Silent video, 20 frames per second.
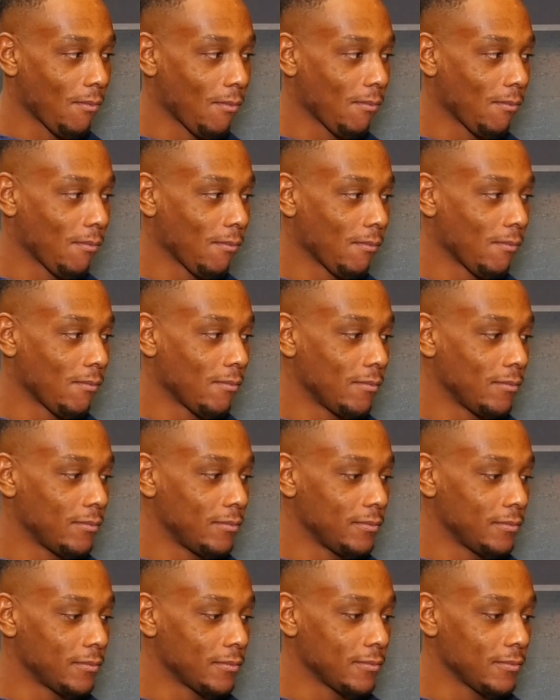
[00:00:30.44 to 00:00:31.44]

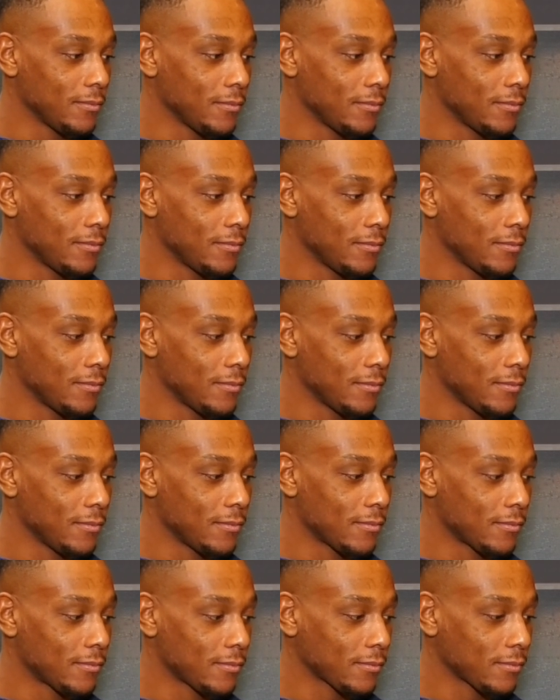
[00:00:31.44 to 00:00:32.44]

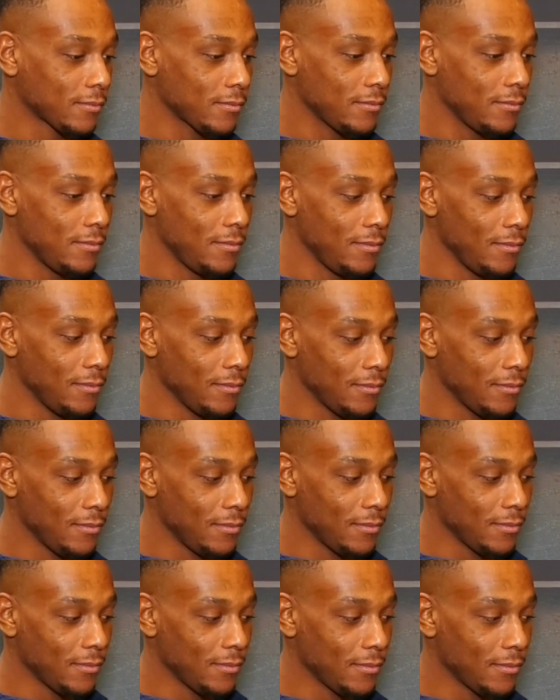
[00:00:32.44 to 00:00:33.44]

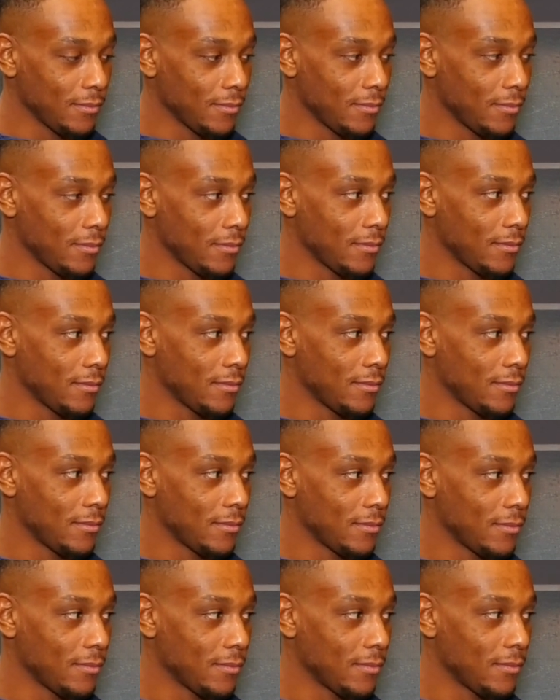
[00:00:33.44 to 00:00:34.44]

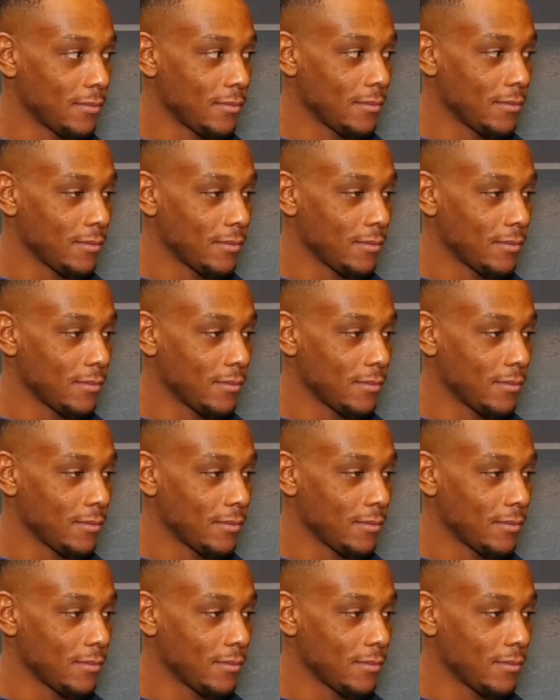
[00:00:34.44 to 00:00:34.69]
[no speech]